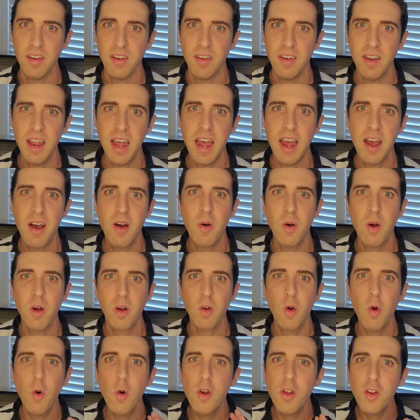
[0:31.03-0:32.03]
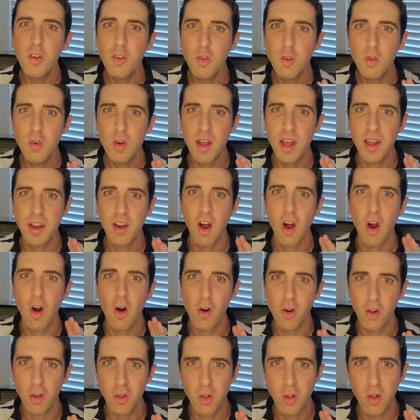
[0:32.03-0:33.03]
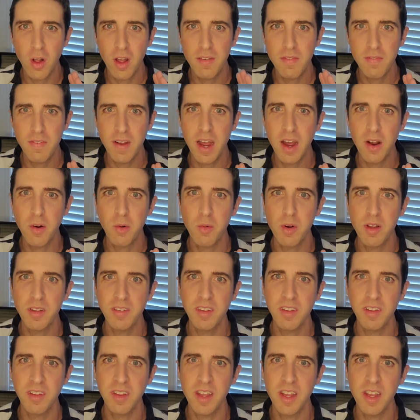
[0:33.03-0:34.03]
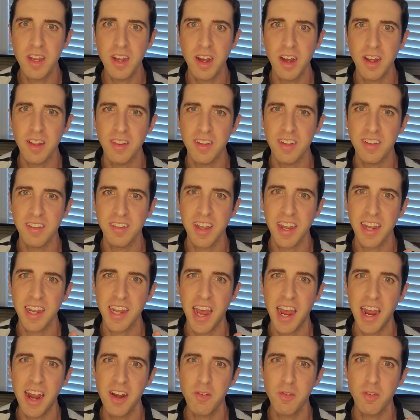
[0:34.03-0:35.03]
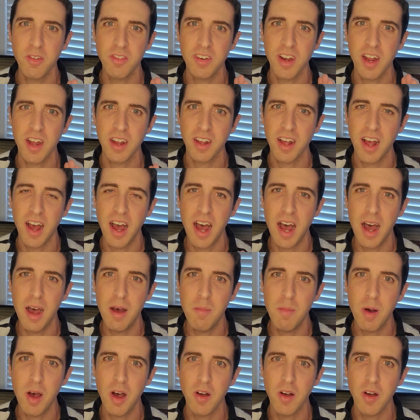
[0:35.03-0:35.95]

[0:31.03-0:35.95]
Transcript: Now, according to an article I found recently on the psychiatrist.com,